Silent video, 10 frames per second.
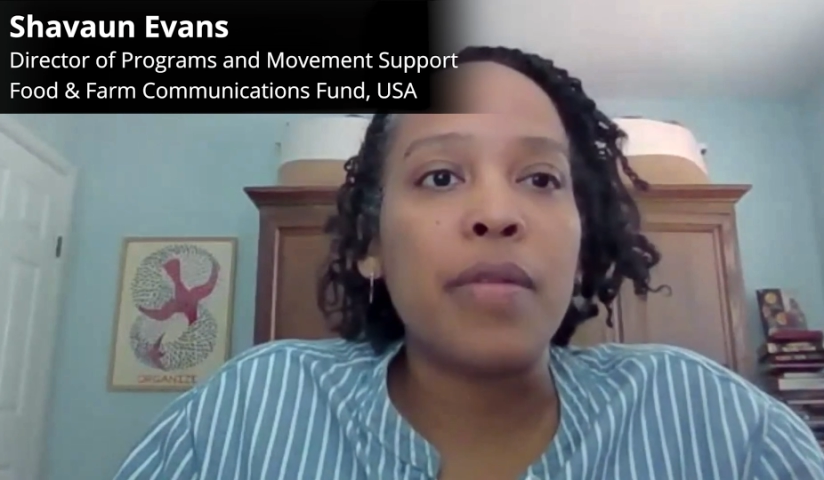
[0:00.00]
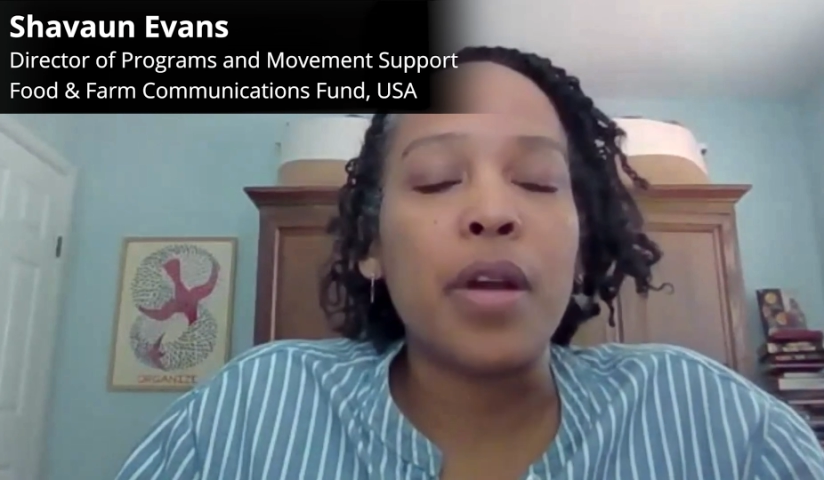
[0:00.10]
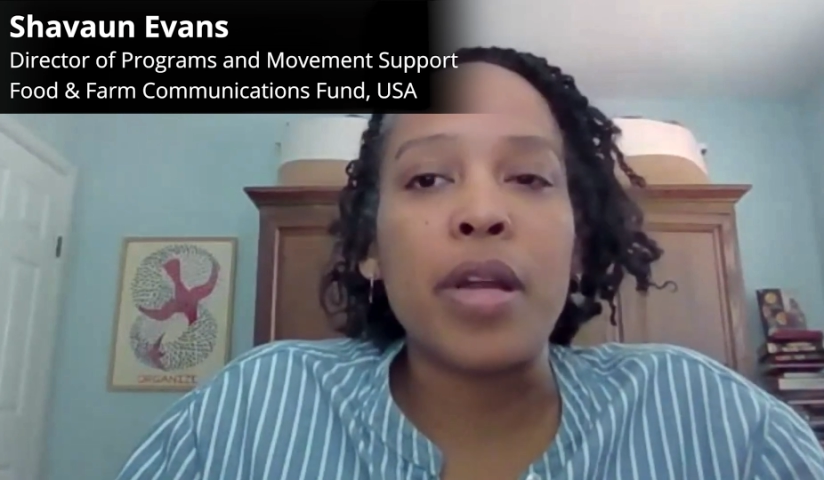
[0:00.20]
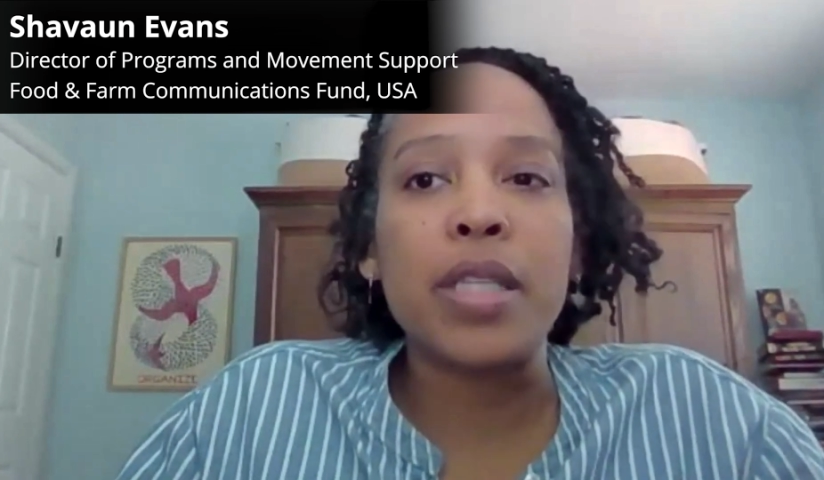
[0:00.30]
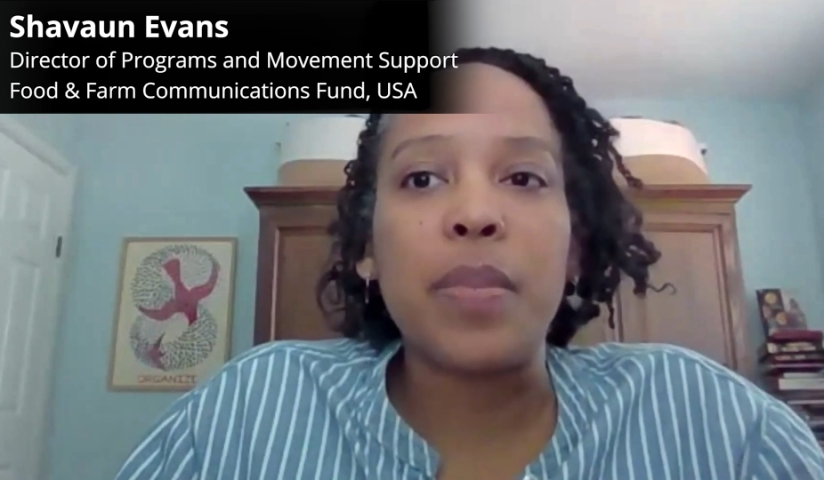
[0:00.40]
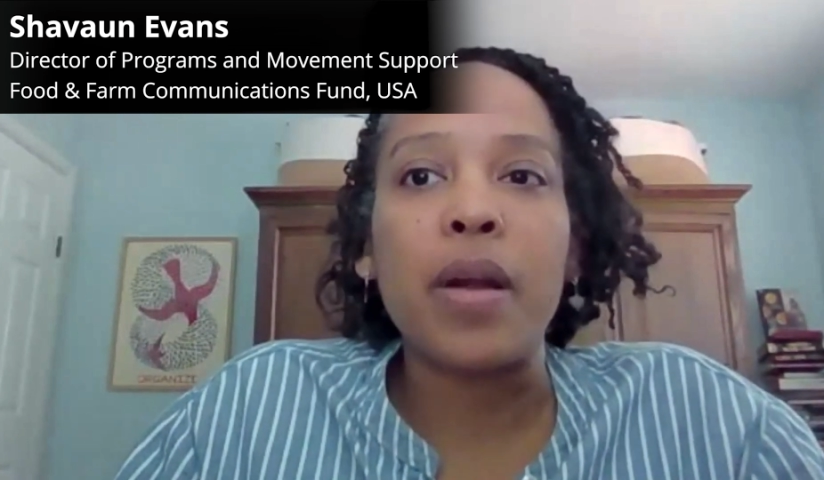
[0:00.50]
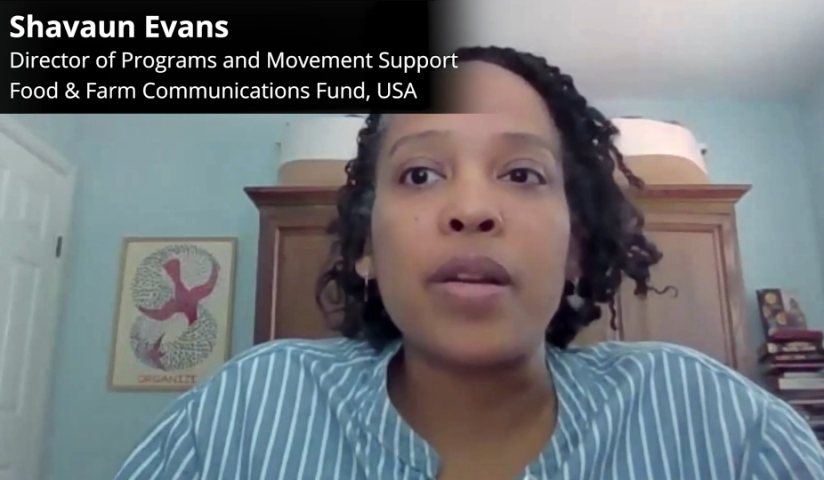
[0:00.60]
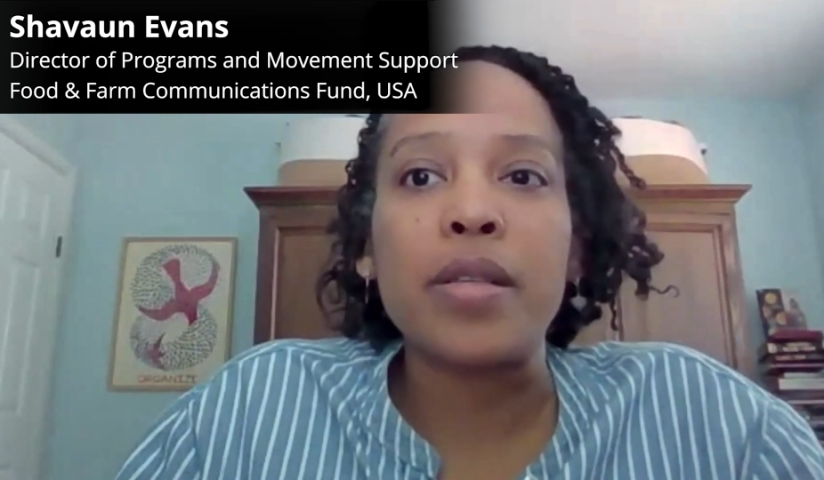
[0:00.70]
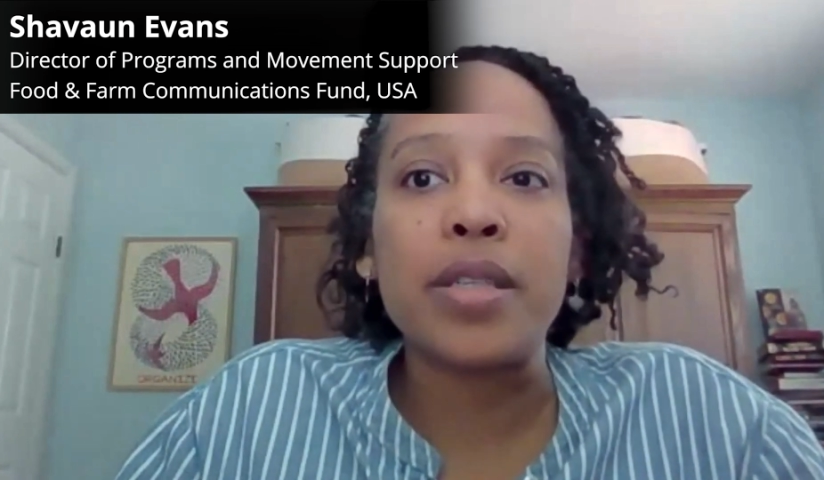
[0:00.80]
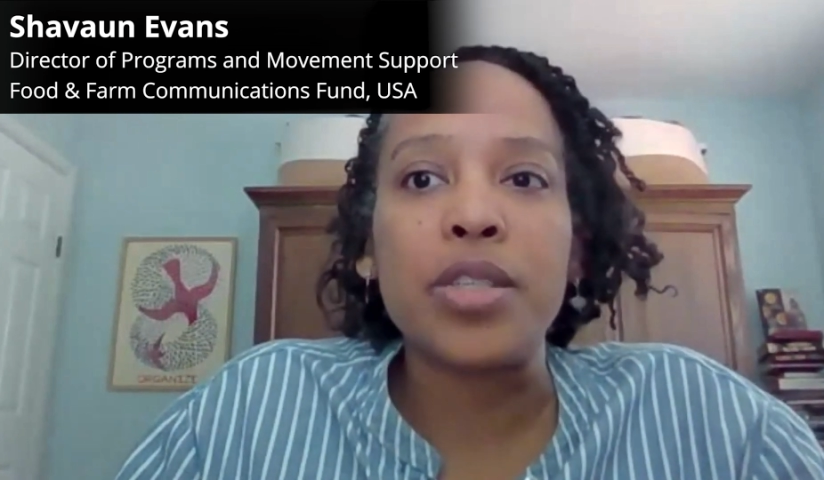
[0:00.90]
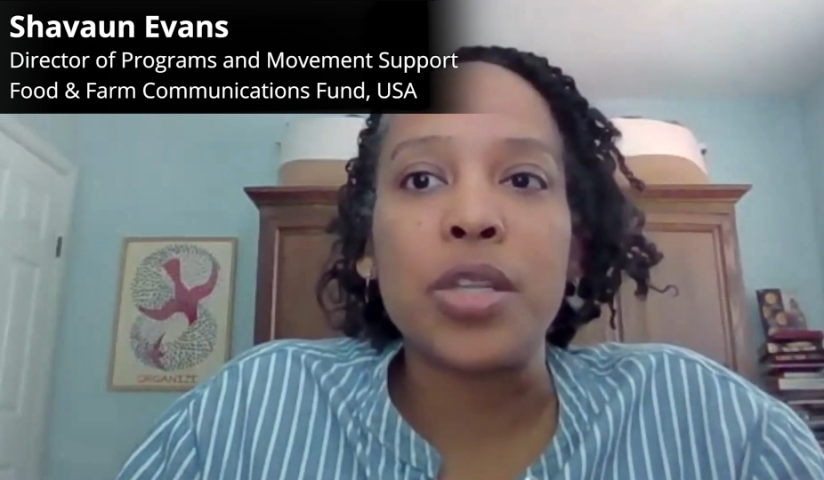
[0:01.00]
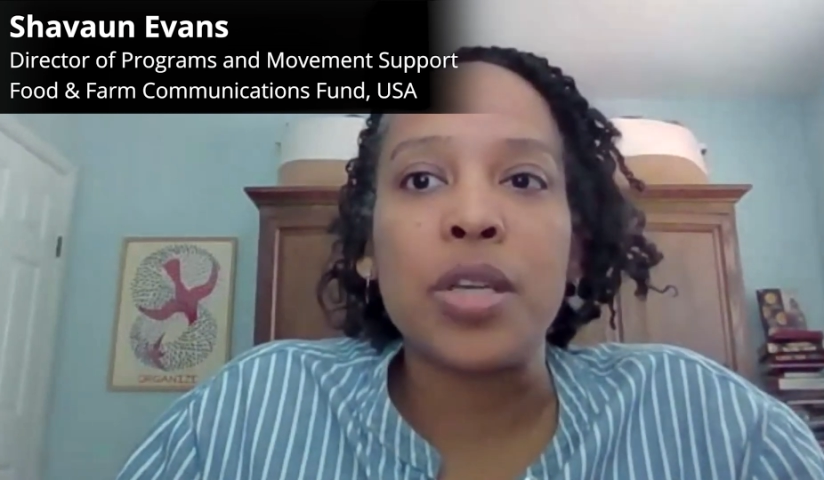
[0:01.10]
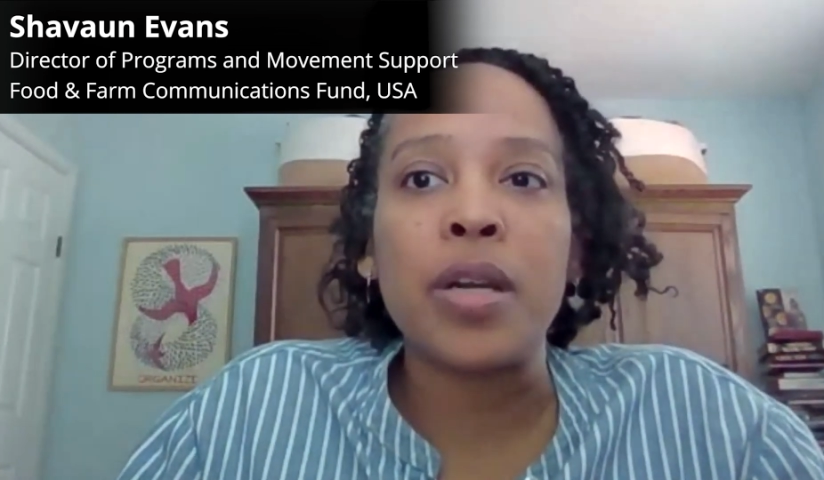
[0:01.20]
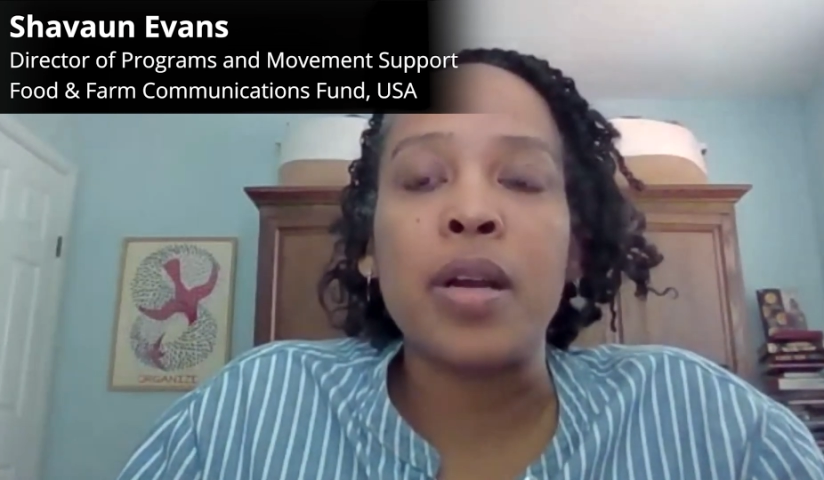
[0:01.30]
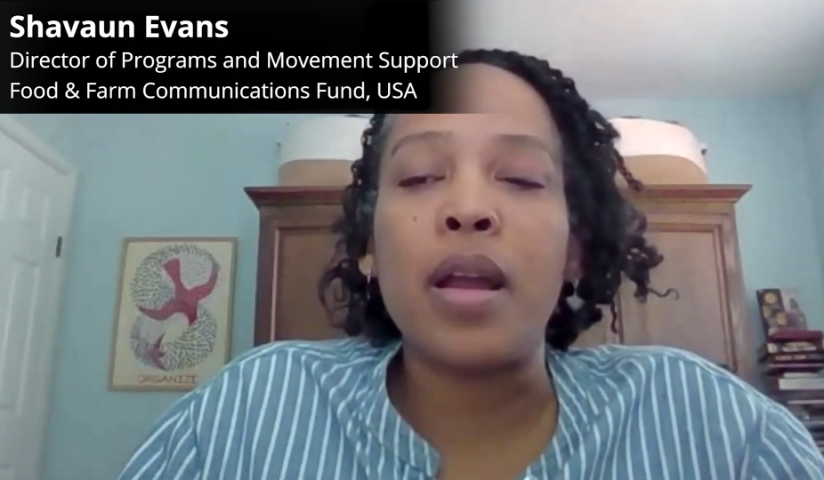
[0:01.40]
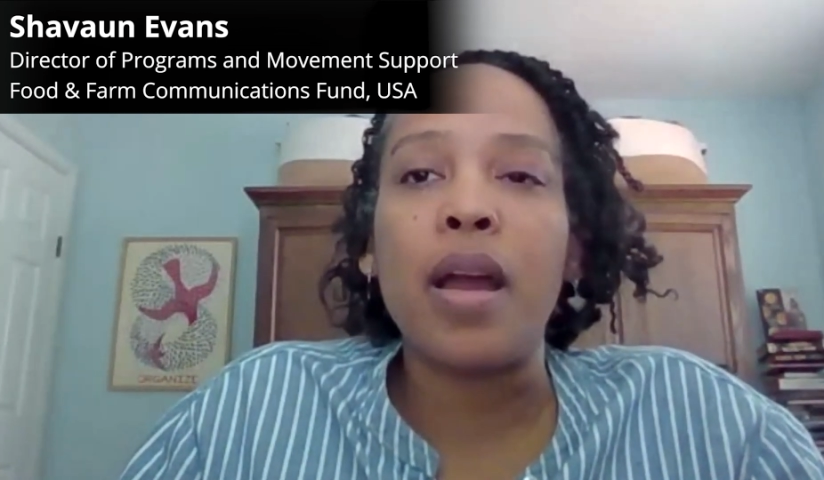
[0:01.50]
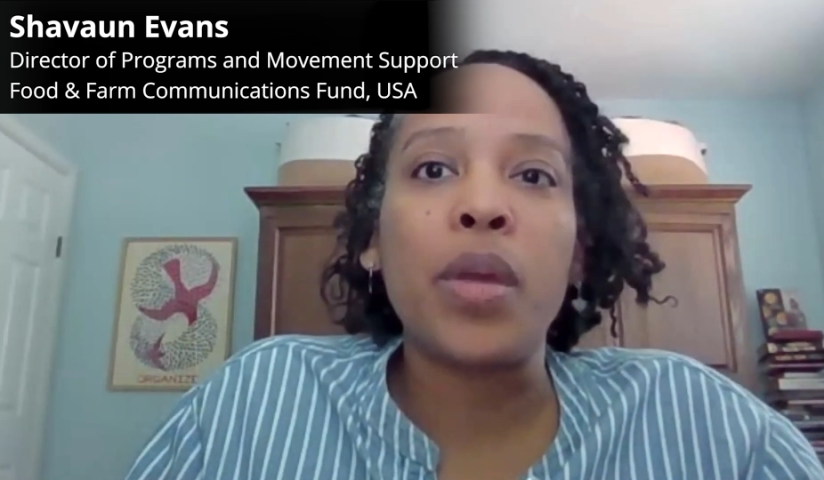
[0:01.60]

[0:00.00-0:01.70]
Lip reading: of our grantee partners each year.